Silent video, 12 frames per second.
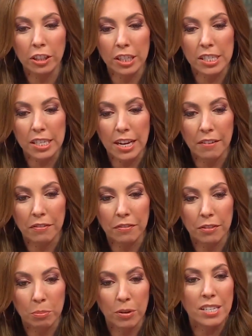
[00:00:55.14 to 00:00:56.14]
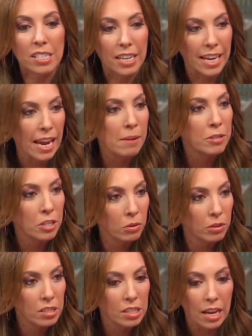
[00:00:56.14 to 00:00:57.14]
I'm curious, if the president
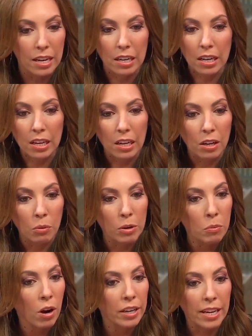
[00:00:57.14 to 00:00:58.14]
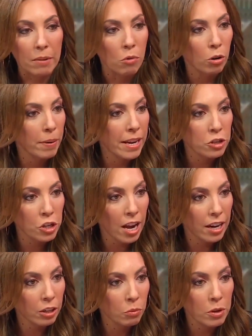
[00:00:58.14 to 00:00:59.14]
came to you and said, we want to get more
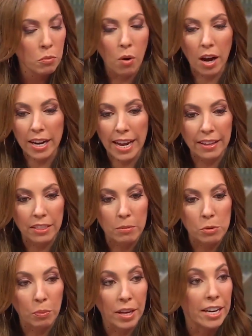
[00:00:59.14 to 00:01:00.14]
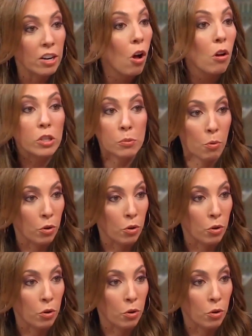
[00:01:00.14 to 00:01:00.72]
patriotic, we want anthems played at all